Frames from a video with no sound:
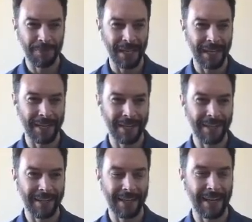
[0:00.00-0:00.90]

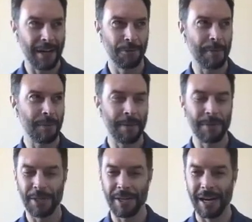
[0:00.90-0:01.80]
And I don't remember how
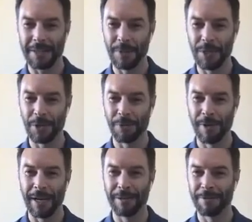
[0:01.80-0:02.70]
much it cost, but you can
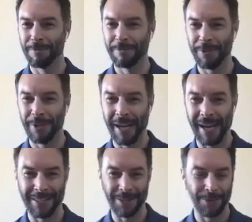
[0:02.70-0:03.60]
rent it for the
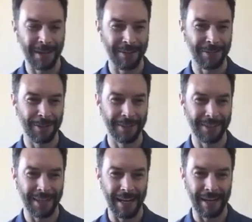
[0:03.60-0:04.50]
night or whatever and
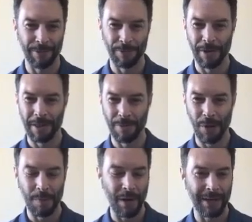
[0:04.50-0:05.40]
kind of have the run of the
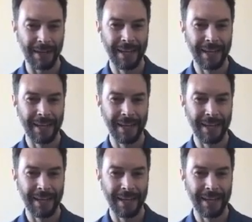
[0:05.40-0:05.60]
ballpark.